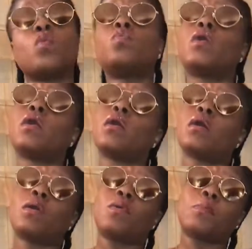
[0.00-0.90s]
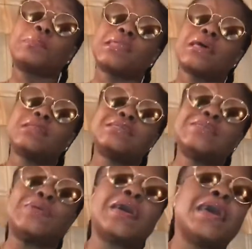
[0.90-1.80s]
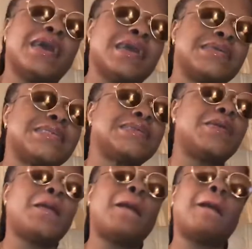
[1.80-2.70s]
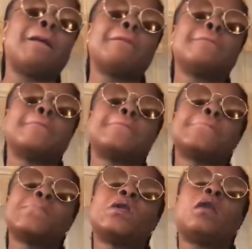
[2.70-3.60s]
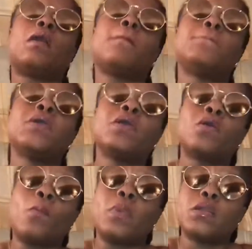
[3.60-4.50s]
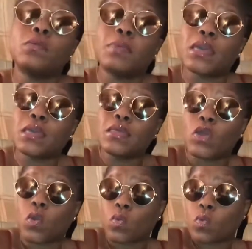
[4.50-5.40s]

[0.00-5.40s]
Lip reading: Wow, I'm glad that you asked. I'm big on Moneybag Yo.